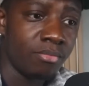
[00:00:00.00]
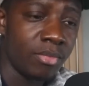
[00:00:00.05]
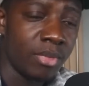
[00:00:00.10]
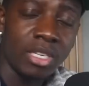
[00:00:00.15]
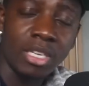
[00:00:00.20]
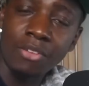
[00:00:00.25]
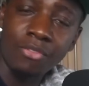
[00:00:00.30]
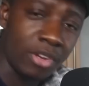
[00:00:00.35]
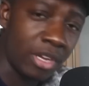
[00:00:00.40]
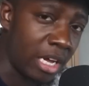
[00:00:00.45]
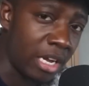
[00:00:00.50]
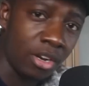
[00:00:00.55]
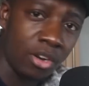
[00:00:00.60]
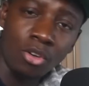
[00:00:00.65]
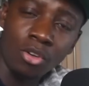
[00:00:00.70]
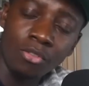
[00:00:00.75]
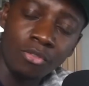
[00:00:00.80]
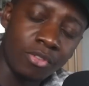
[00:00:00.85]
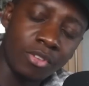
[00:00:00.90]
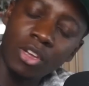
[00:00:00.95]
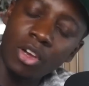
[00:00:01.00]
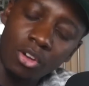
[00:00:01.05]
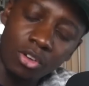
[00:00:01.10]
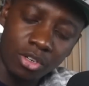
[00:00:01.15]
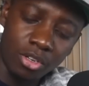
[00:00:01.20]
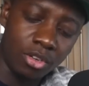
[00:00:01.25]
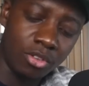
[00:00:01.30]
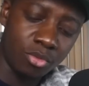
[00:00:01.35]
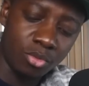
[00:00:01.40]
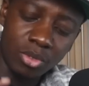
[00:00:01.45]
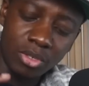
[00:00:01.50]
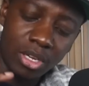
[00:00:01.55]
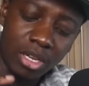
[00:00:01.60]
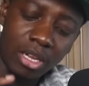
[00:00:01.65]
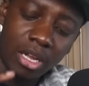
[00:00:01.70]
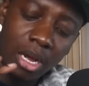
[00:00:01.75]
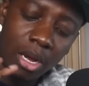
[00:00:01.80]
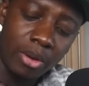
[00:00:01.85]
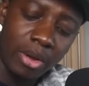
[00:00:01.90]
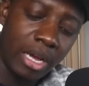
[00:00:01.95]
I love the on and off switch,
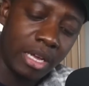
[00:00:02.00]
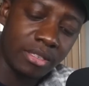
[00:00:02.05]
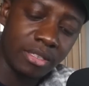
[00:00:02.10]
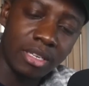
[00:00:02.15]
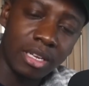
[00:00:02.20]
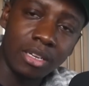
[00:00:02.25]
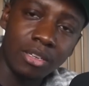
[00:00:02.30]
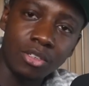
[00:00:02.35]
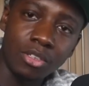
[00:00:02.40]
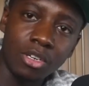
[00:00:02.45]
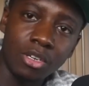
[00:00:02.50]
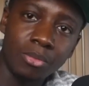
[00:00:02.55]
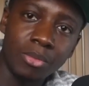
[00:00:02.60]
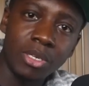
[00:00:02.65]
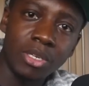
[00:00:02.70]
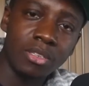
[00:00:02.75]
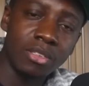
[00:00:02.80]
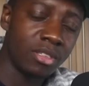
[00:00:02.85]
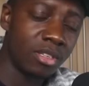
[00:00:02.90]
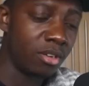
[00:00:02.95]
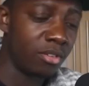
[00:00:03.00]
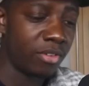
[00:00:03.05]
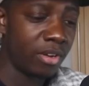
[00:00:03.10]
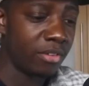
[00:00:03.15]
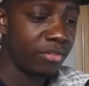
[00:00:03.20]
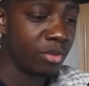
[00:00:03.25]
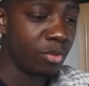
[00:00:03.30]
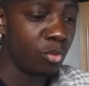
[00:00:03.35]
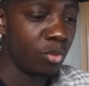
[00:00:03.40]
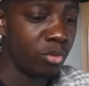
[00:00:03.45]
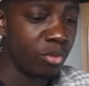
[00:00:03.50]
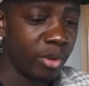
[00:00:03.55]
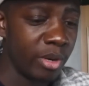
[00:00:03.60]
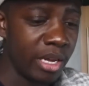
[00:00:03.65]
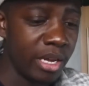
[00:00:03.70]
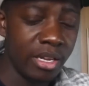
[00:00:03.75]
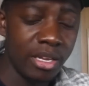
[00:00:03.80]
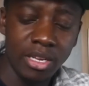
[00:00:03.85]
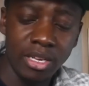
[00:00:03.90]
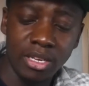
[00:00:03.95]
like how it has that, do you know what I mean? Instead of having one
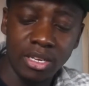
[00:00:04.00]
where